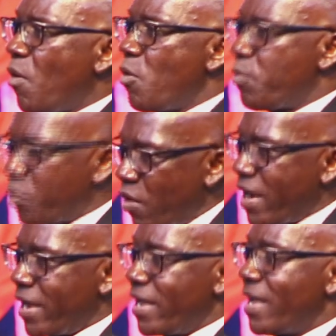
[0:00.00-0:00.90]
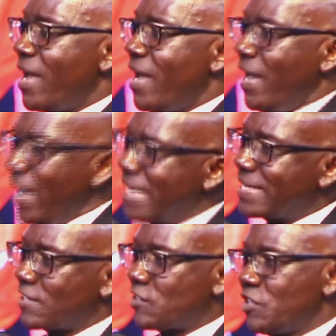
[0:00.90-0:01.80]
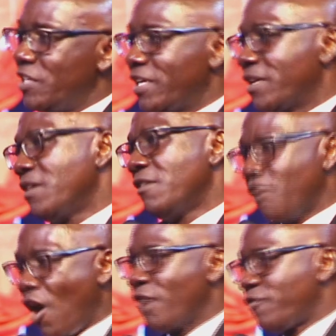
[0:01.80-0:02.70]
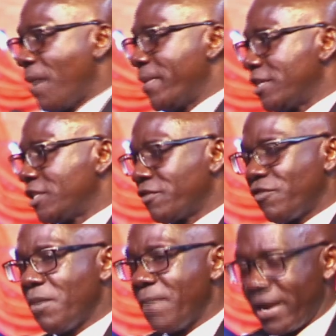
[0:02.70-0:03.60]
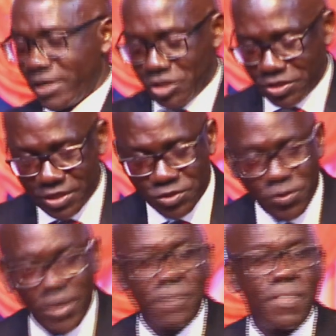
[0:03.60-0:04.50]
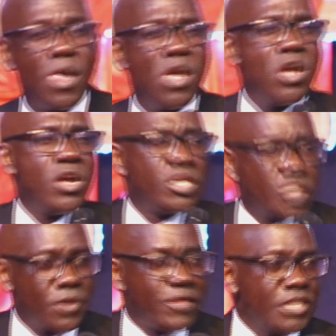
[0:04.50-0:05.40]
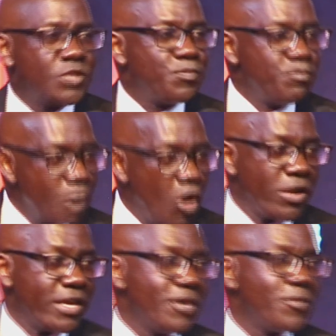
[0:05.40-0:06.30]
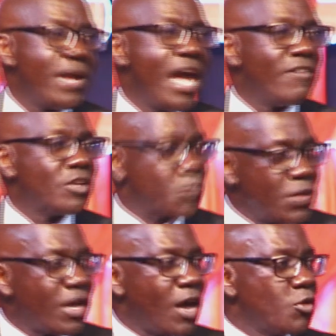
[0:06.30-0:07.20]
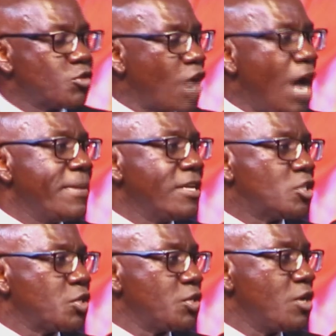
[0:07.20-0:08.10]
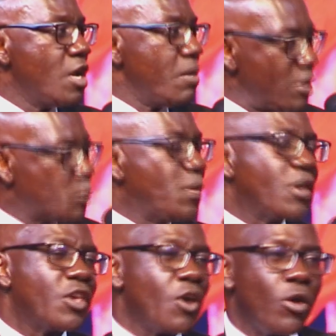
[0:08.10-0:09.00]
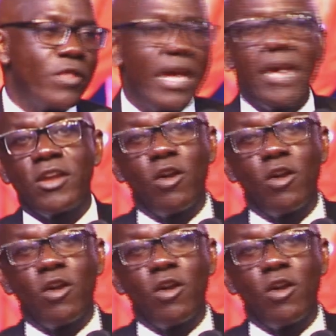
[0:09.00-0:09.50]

who pray, interceding for our families and for our marriages as well. So this morning, we have a speaker who's coming to be speaking on the area